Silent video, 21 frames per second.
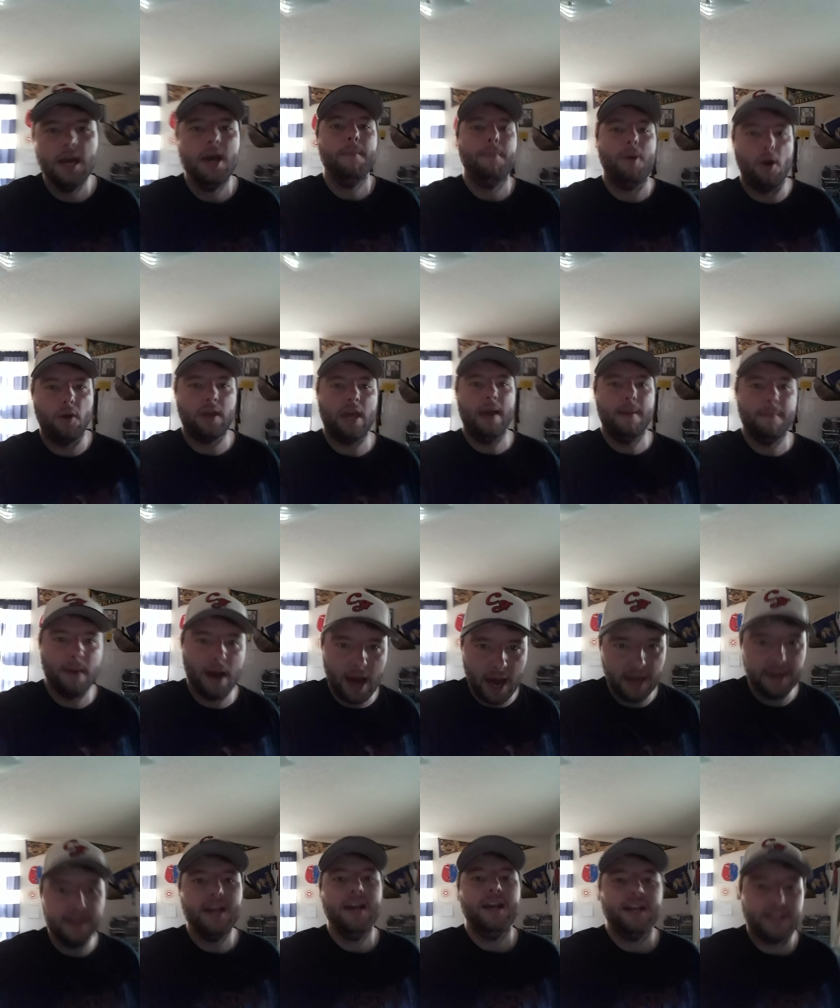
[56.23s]
Pokemon,
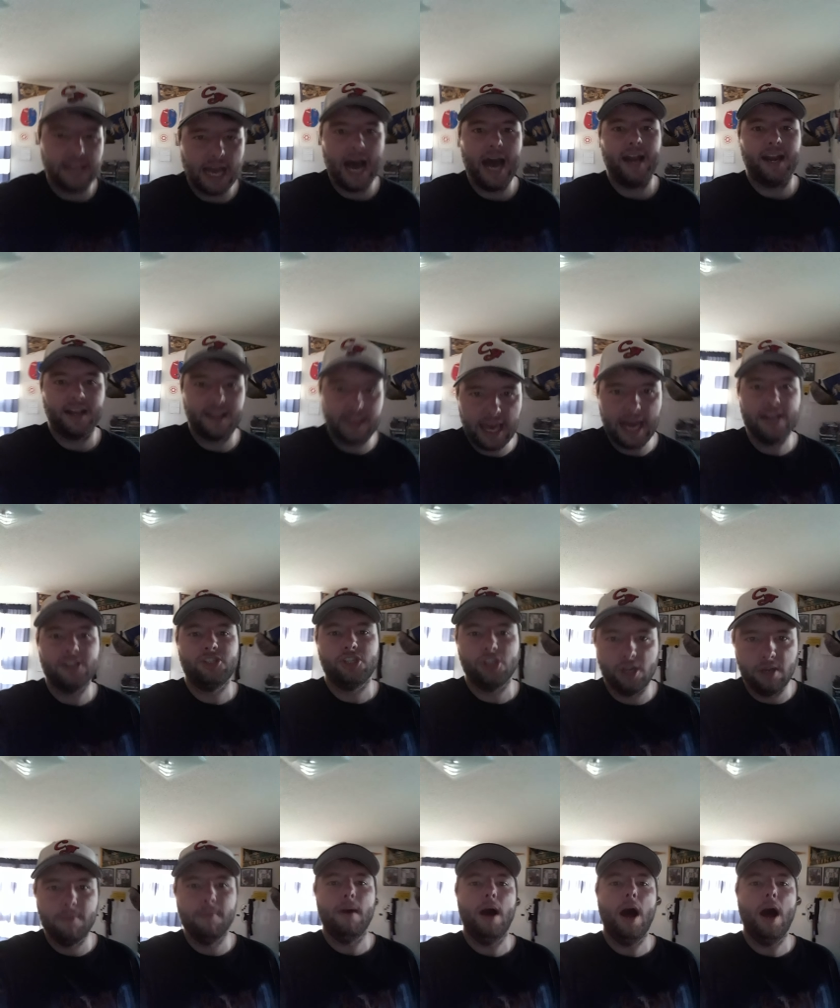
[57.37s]
gotta catch 'em,